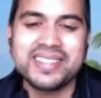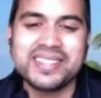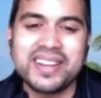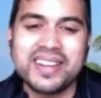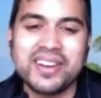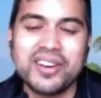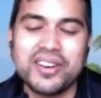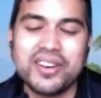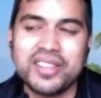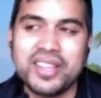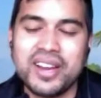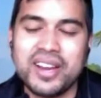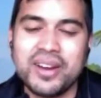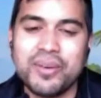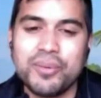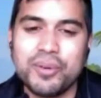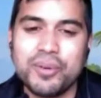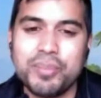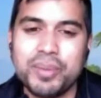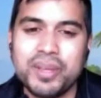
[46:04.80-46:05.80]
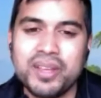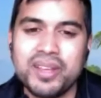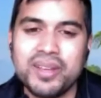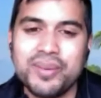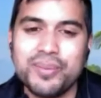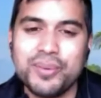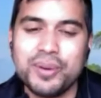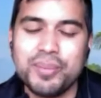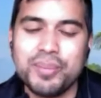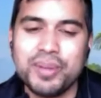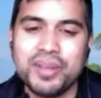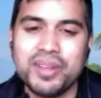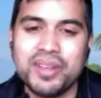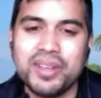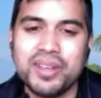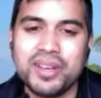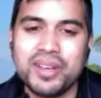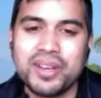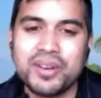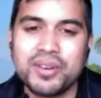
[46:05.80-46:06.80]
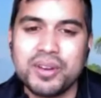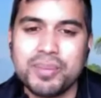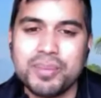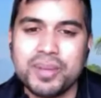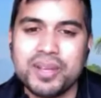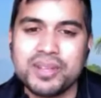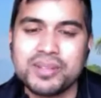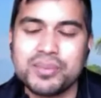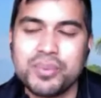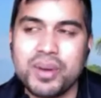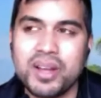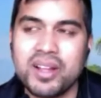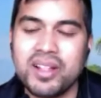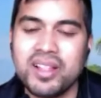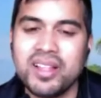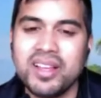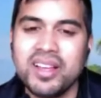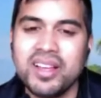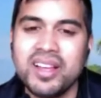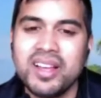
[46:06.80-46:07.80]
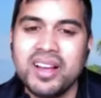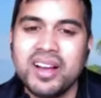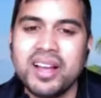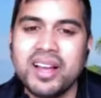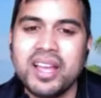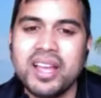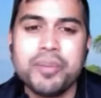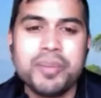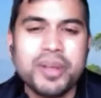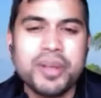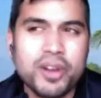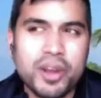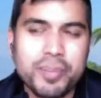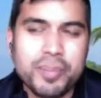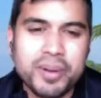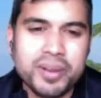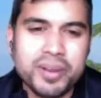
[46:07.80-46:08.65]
that aren't there would be creepy as well. It'd be creepy if